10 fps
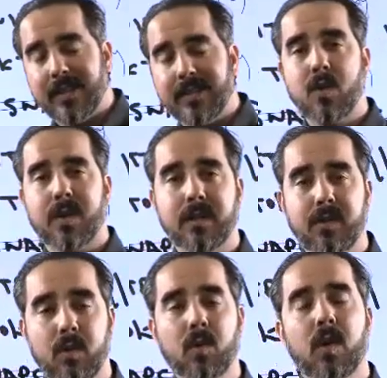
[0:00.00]
that you can
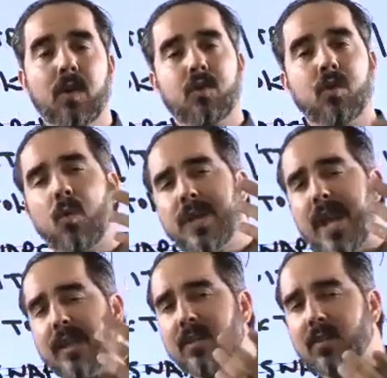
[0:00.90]
do to
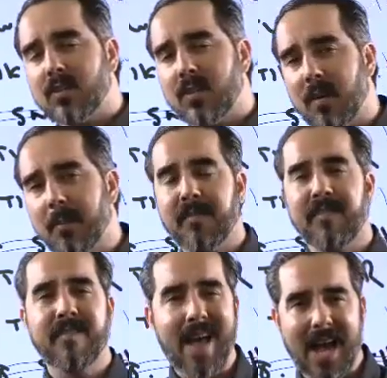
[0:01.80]
create some
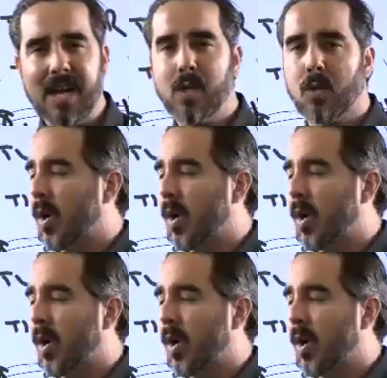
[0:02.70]
value